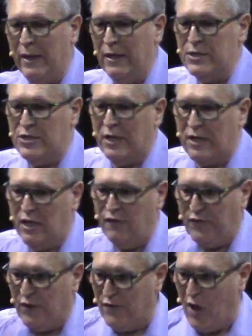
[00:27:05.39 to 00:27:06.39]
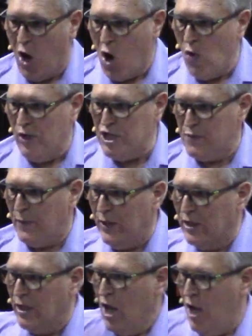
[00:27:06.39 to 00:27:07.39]
but it's the gift of the Holy
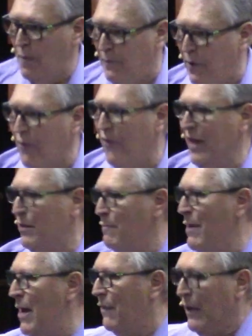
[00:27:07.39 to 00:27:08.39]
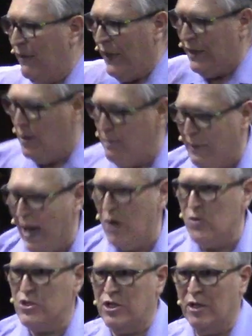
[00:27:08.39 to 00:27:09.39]
Spirit upon that man that
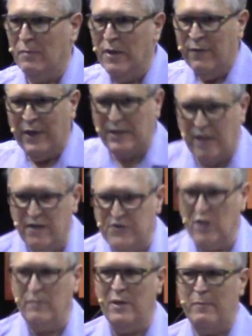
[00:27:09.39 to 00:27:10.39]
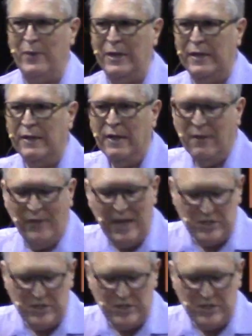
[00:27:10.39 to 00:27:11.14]
empowers him, that gives him the ability.